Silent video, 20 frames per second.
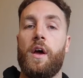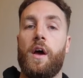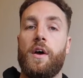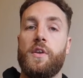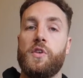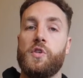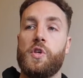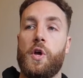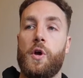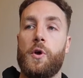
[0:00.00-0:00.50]

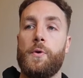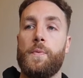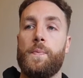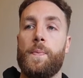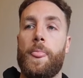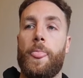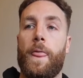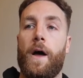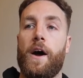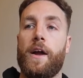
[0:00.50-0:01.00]
And so
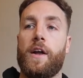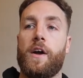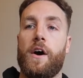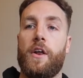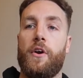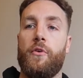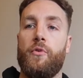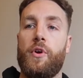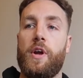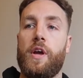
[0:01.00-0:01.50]
I
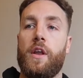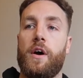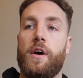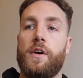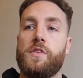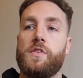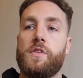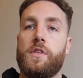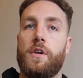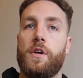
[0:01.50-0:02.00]
kind of
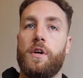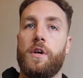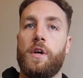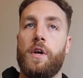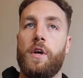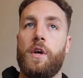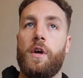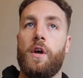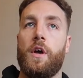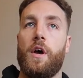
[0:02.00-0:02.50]
realized that
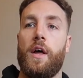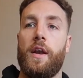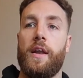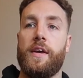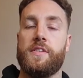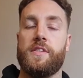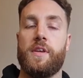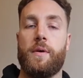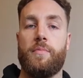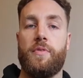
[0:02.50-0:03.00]

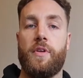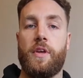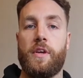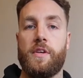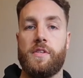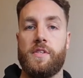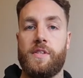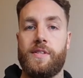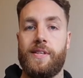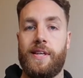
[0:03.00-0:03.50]
unless something
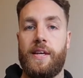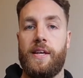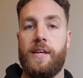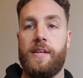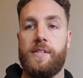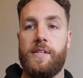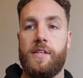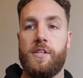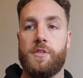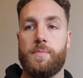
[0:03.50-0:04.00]
is as
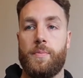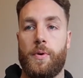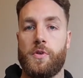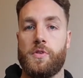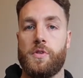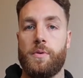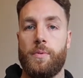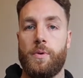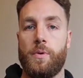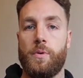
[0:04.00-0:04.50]
easy as
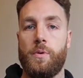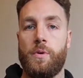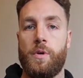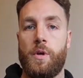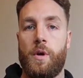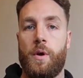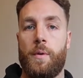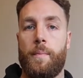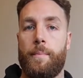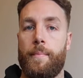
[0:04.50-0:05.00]
possible,
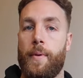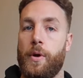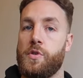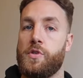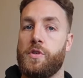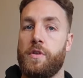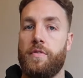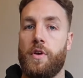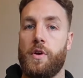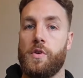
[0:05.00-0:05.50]

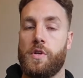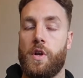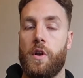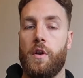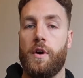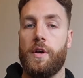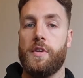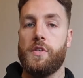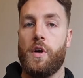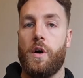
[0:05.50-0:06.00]
most of those
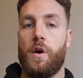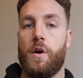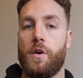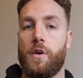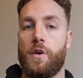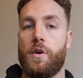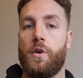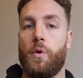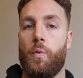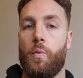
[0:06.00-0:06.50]
clients
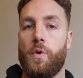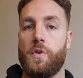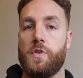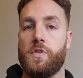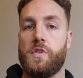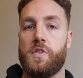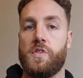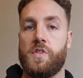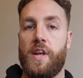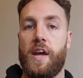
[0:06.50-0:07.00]
aren't going to want
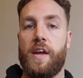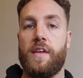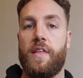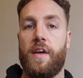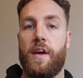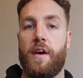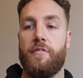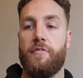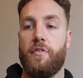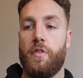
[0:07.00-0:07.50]
to stay
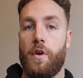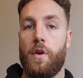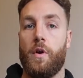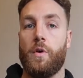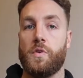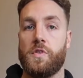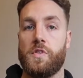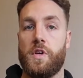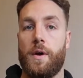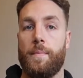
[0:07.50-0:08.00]
there for the
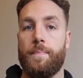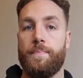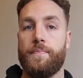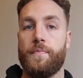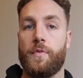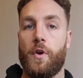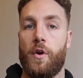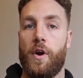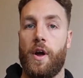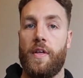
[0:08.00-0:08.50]
long term.
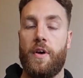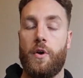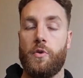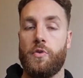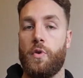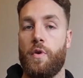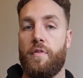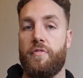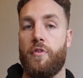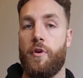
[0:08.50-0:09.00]
All right, they'll
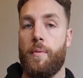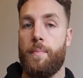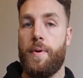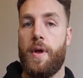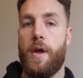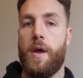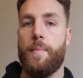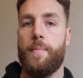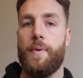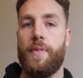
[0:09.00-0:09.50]
do it for a
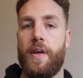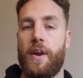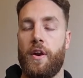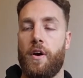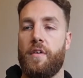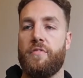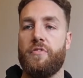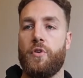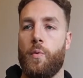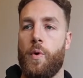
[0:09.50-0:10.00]
bit, but then
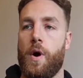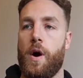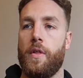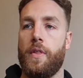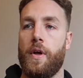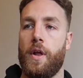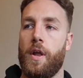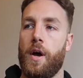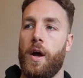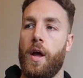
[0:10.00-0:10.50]
after a while,
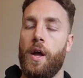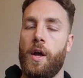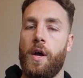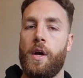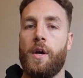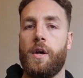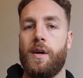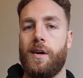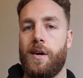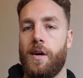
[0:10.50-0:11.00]
they're like,
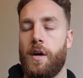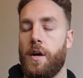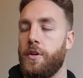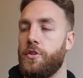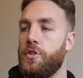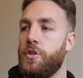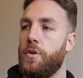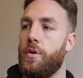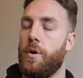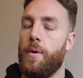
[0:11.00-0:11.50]
oh,
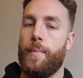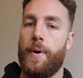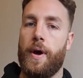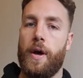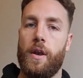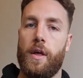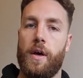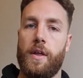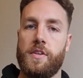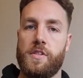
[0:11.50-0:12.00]
do you know what,
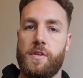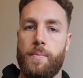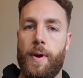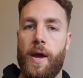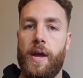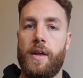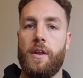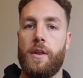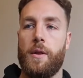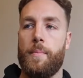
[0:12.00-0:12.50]
man? Like, it's a
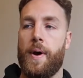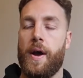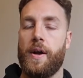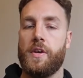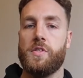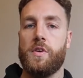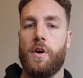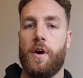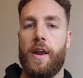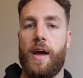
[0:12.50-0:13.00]
pain in the
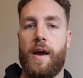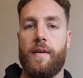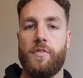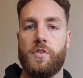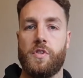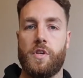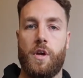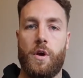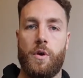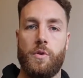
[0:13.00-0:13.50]
backside having
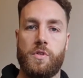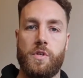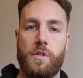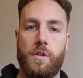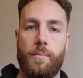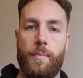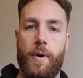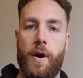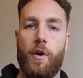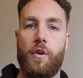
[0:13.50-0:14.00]
to go
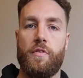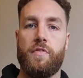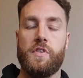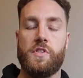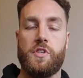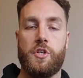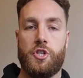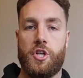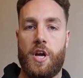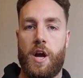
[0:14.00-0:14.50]
to my office
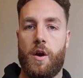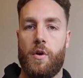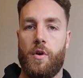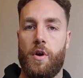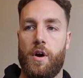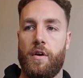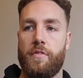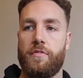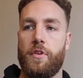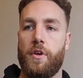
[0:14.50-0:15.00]
to shower
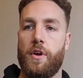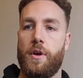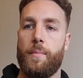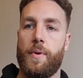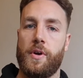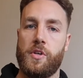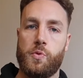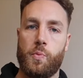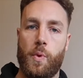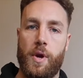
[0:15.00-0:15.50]
after
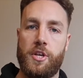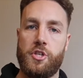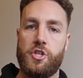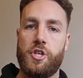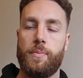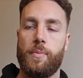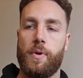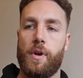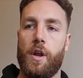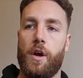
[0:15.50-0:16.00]
my sweaty
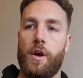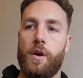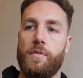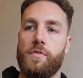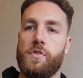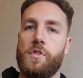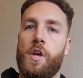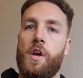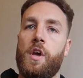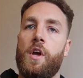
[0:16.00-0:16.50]
gym
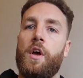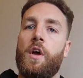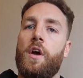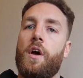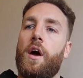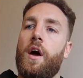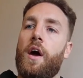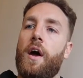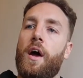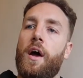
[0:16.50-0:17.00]
clothes.
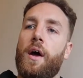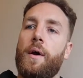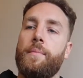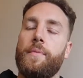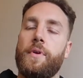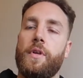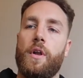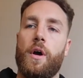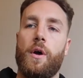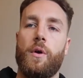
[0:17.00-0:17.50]

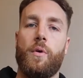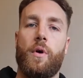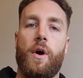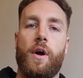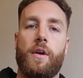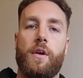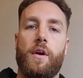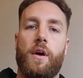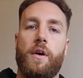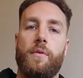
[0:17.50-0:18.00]
You
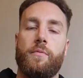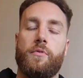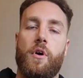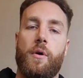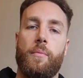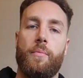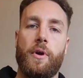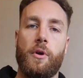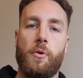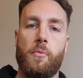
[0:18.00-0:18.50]
know, I've got
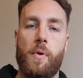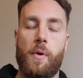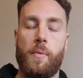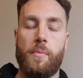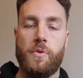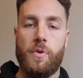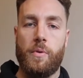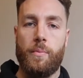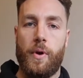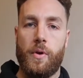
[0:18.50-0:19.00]
to bring all
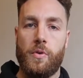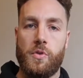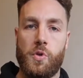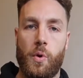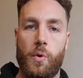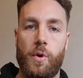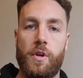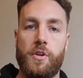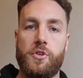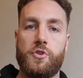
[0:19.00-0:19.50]
my own
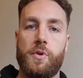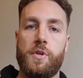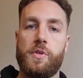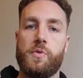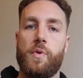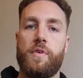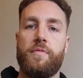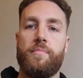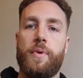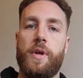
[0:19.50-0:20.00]
toiletries
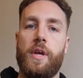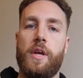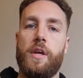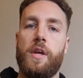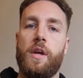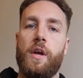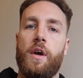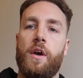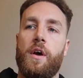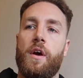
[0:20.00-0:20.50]
with
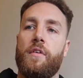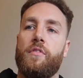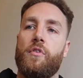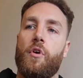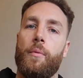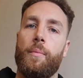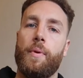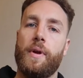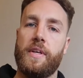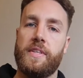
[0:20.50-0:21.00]
me. I've got
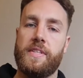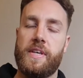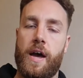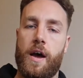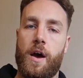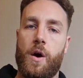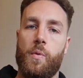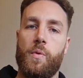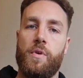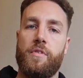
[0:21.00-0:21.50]
to bring a
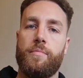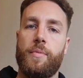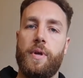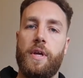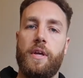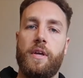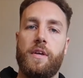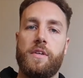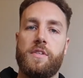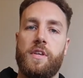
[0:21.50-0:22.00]
towel with
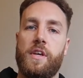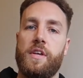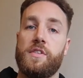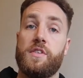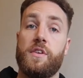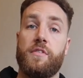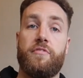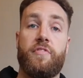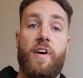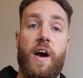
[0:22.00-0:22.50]
me. It's
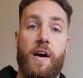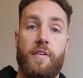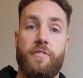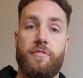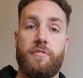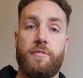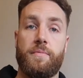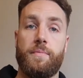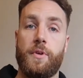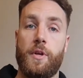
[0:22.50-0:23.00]
a faff,
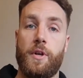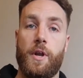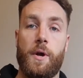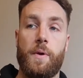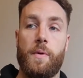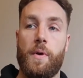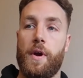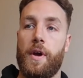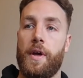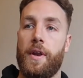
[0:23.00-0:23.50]
you know,
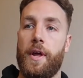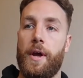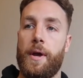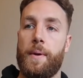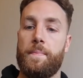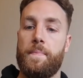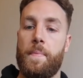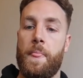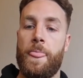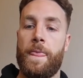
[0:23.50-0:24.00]

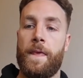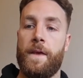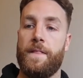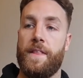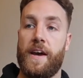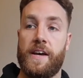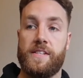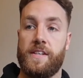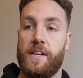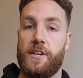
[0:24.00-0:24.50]
and
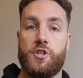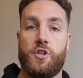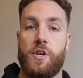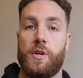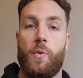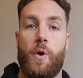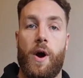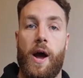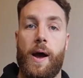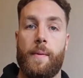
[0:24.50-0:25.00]
that's literally
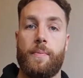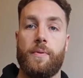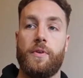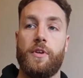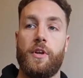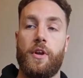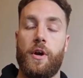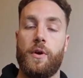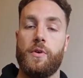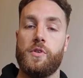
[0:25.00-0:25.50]
what happened,
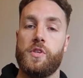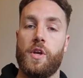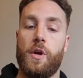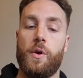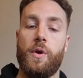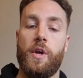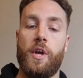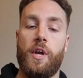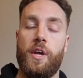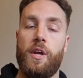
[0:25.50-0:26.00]
you know. So
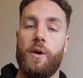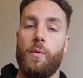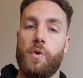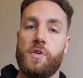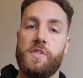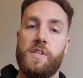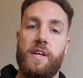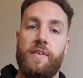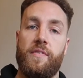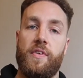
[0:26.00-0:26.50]
it
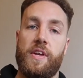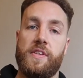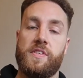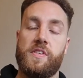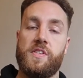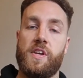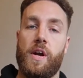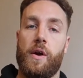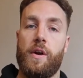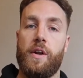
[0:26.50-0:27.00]
wasn't even
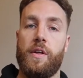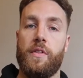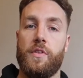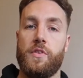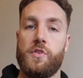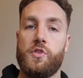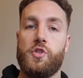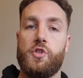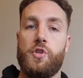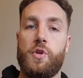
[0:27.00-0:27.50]
necessarily that
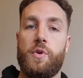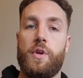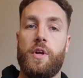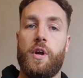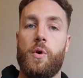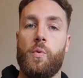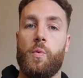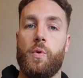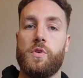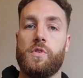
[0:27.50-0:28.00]
the
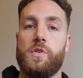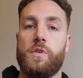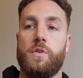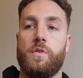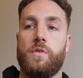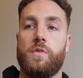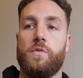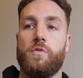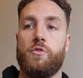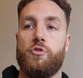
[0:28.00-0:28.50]
studio
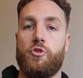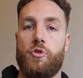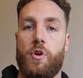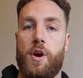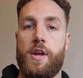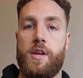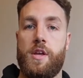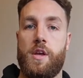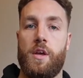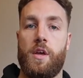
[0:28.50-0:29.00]
wasn't
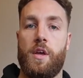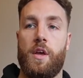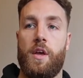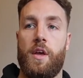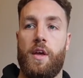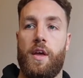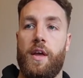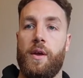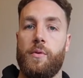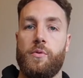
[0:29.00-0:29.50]
great.
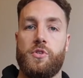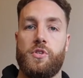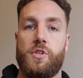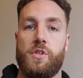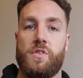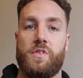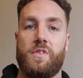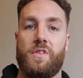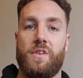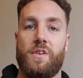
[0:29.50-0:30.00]
It was
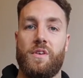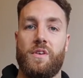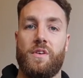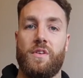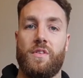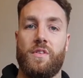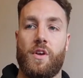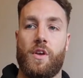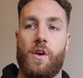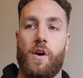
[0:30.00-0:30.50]
just
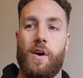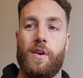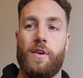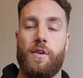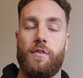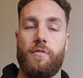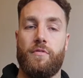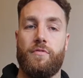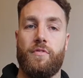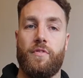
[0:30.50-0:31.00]
the kind
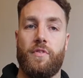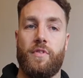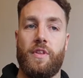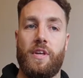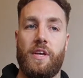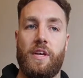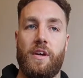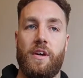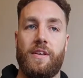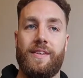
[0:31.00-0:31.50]
of
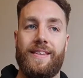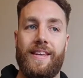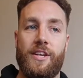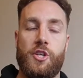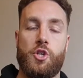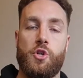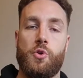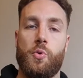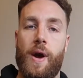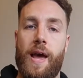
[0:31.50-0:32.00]
the
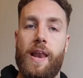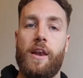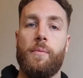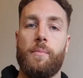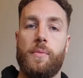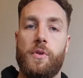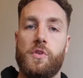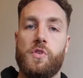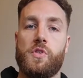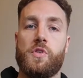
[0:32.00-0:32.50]
additional
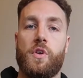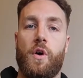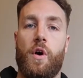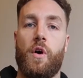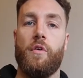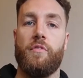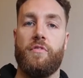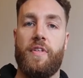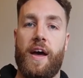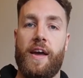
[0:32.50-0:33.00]
elements
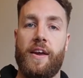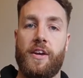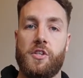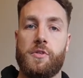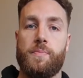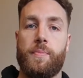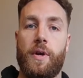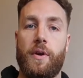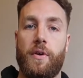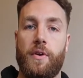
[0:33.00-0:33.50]
of that
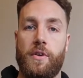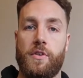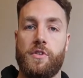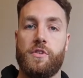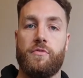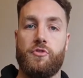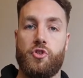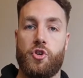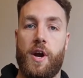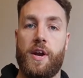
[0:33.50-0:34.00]
experience
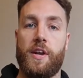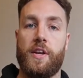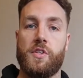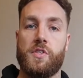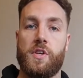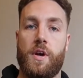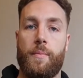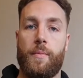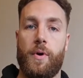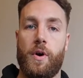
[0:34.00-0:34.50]
of training
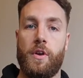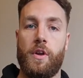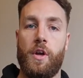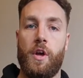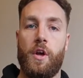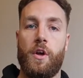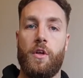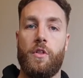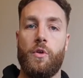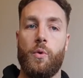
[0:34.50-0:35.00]
someone
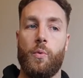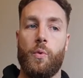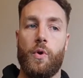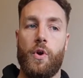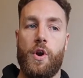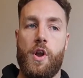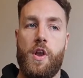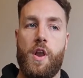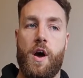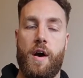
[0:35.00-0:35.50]
that
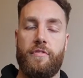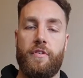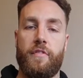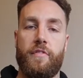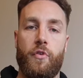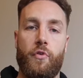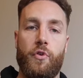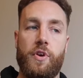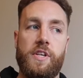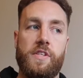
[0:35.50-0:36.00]
were enough of
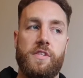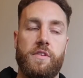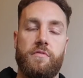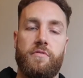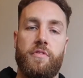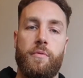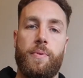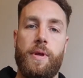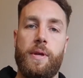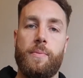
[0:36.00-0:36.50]
a reason
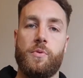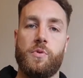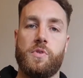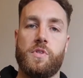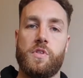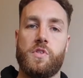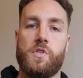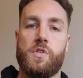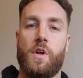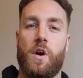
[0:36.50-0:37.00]
for people
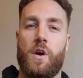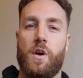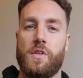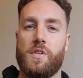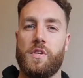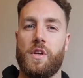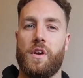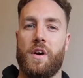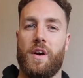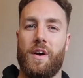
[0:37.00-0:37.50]
to start
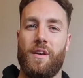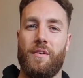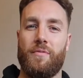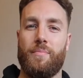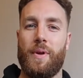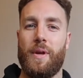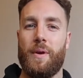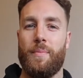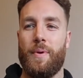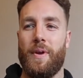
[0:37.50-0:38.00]
to kind of
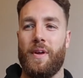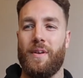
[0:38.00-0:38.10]
be a